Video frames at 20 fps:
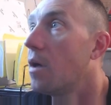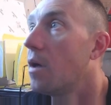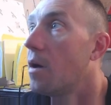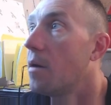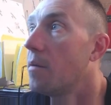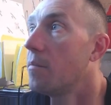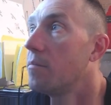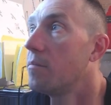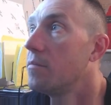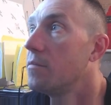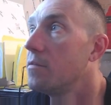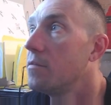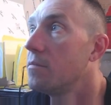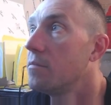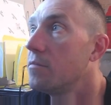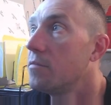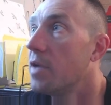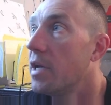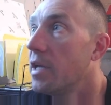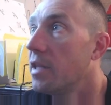
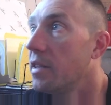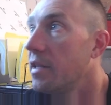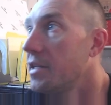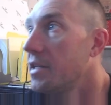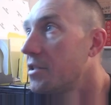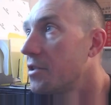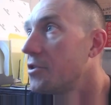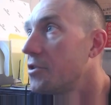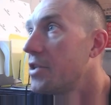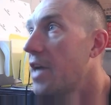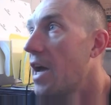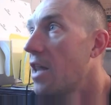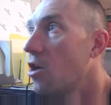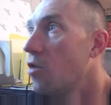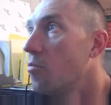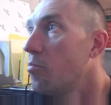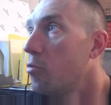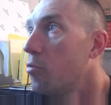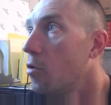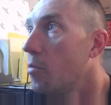at least a
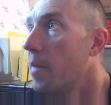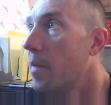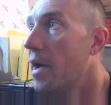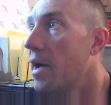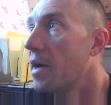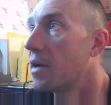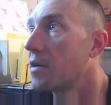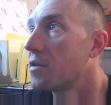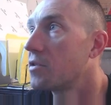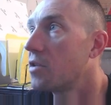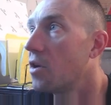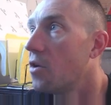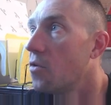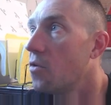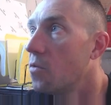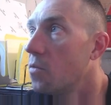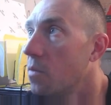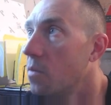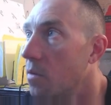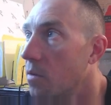shallow pullback.
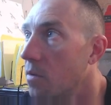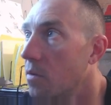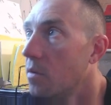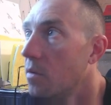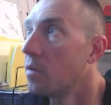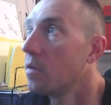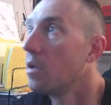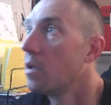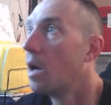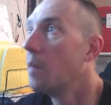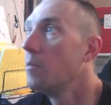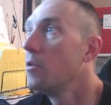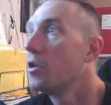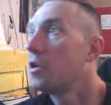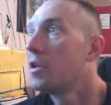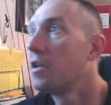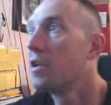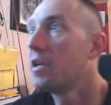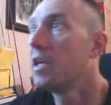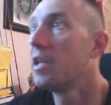So I'm
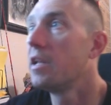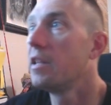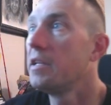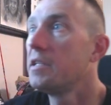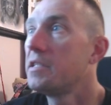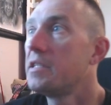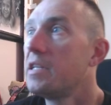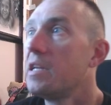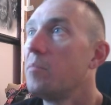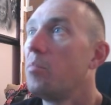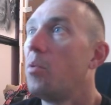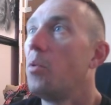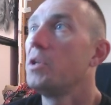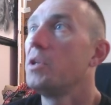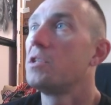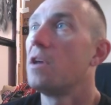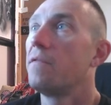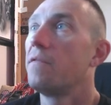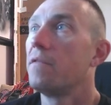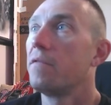looking to get at least 10
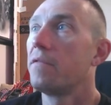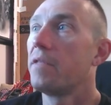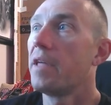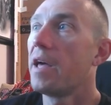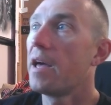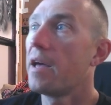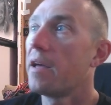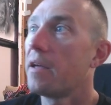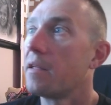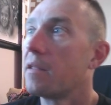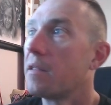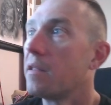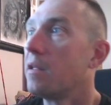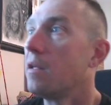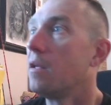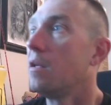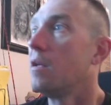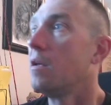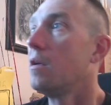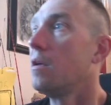points off of that.
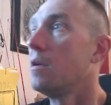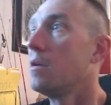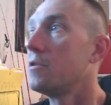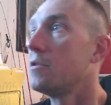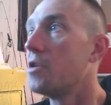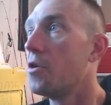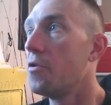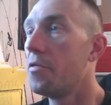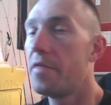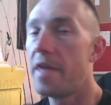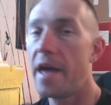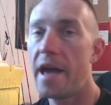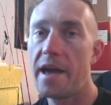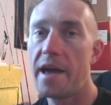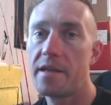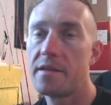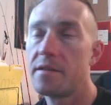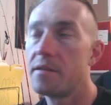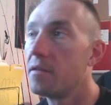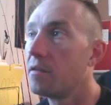So
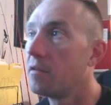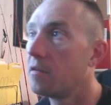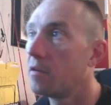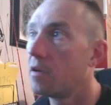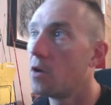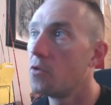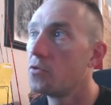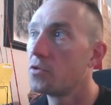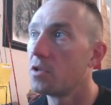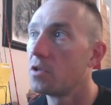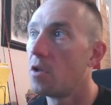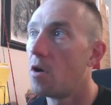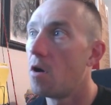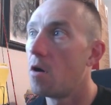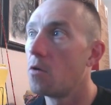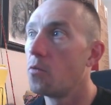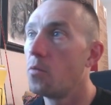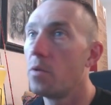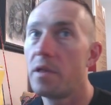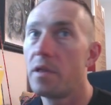that goes
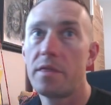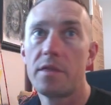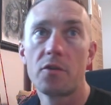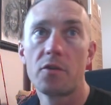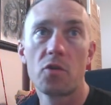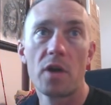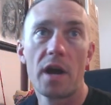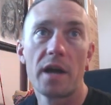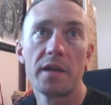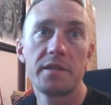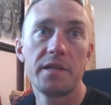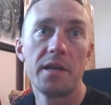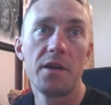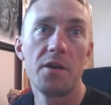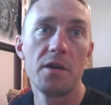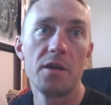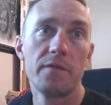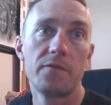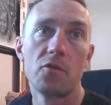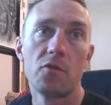along with the
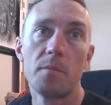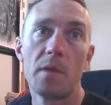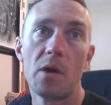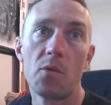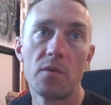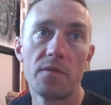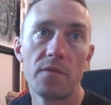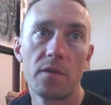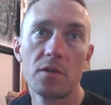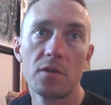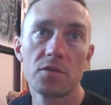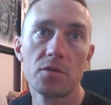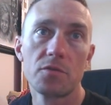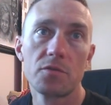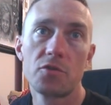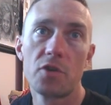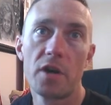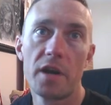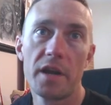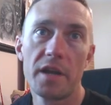criteria for my
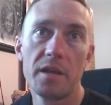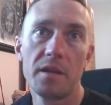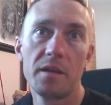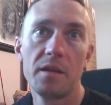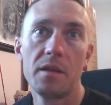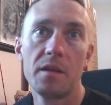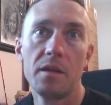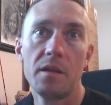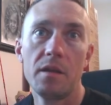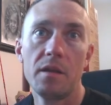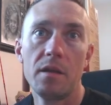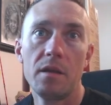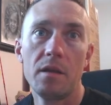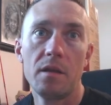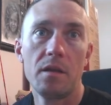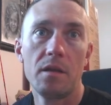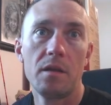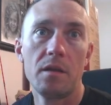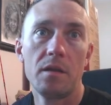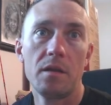reversal trade.
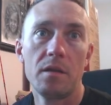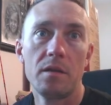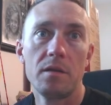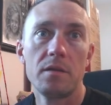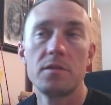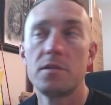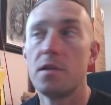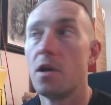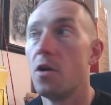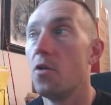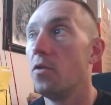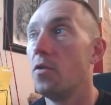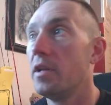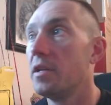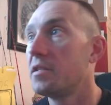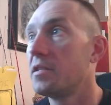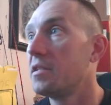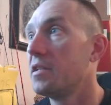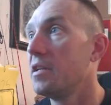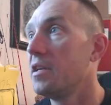So
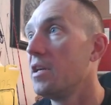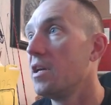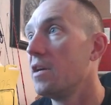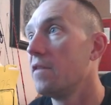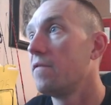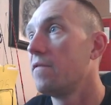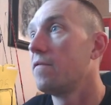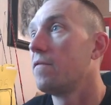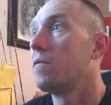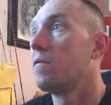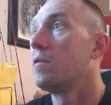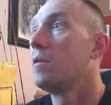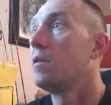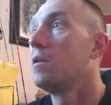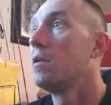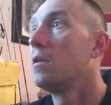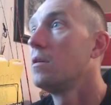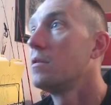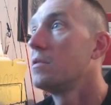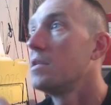let's see if
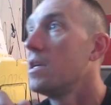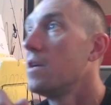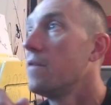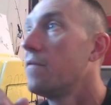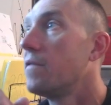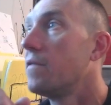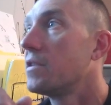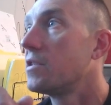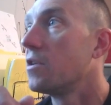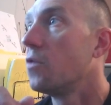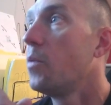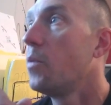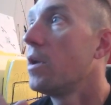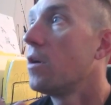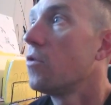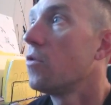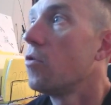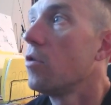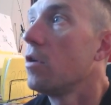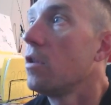See if it's a
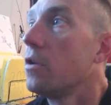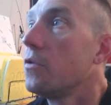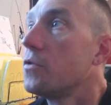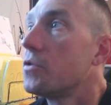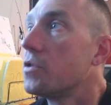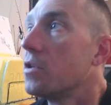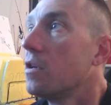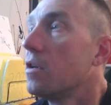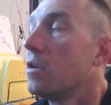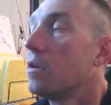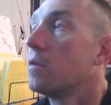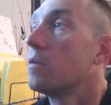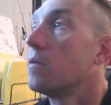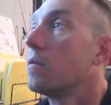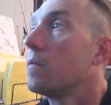winner or a loser.